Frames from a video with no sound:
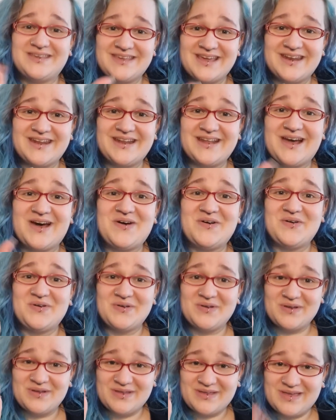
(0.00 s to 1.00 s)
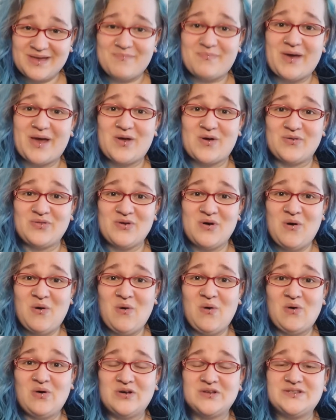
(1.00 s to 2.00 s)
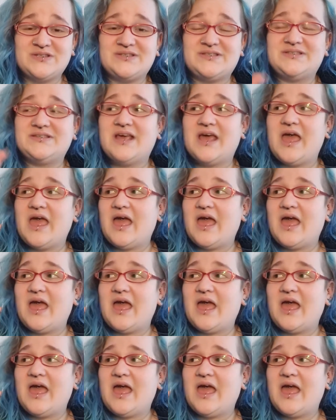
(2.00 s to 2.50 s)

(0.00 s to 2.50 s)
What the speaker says: get it out, get back on the horse.